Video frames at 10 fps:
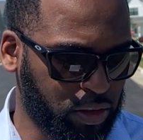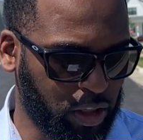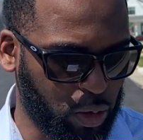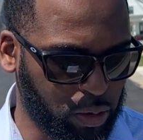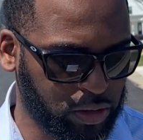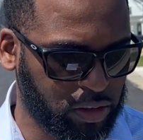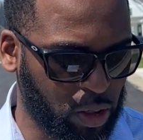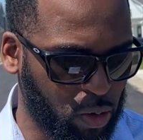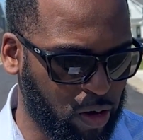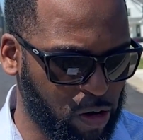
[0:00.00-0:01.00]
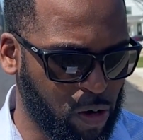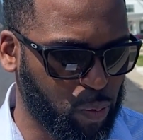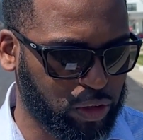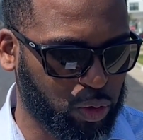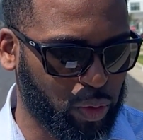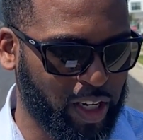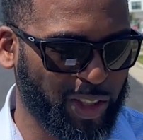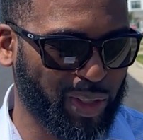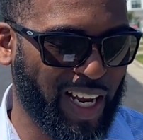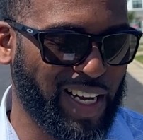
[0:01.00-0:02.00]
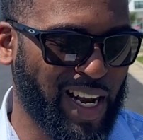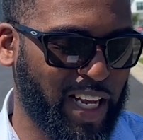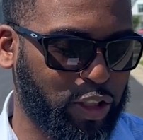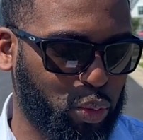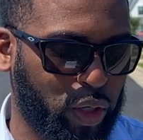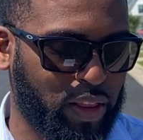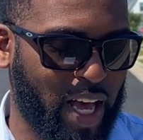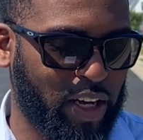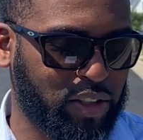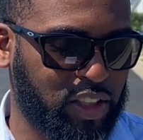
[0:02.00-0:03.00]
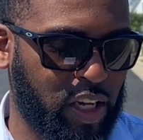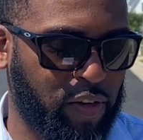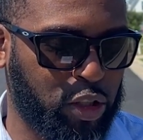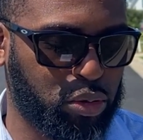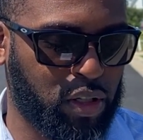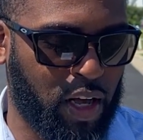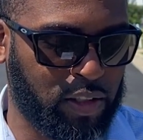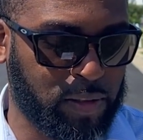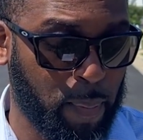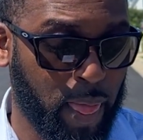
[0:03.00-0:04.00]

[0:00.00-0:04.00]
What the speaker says: The lowest sold home was $393,700,